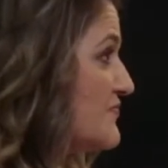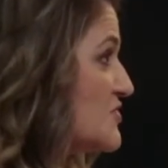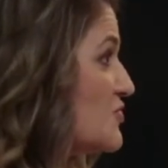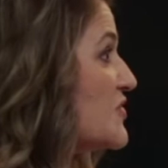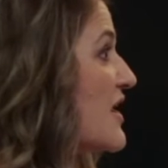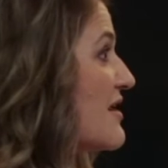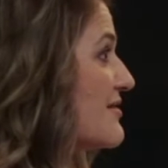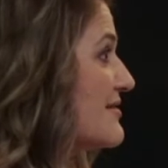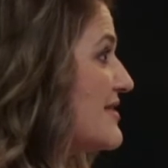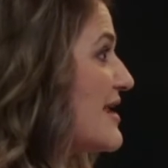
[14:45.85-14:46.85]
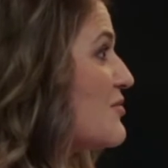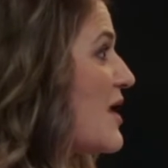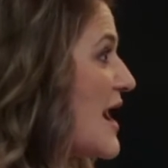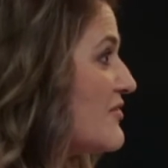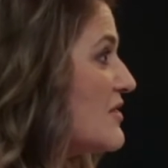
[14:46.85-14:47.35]
So they
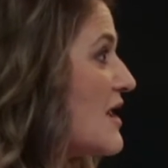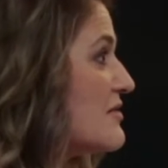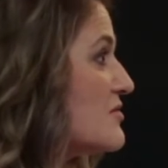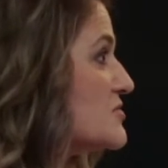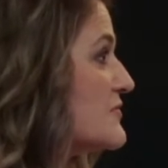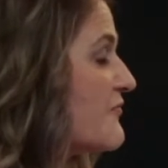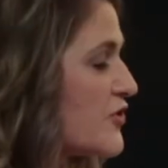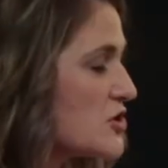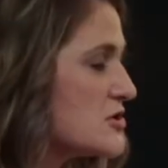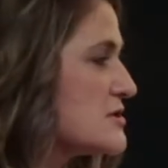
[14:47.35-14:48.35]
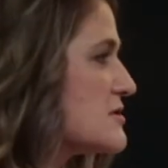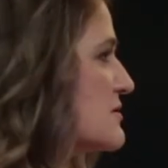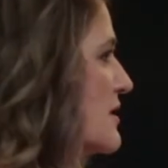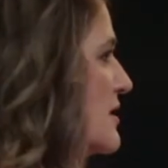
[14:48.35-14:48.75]
will have a lot of those first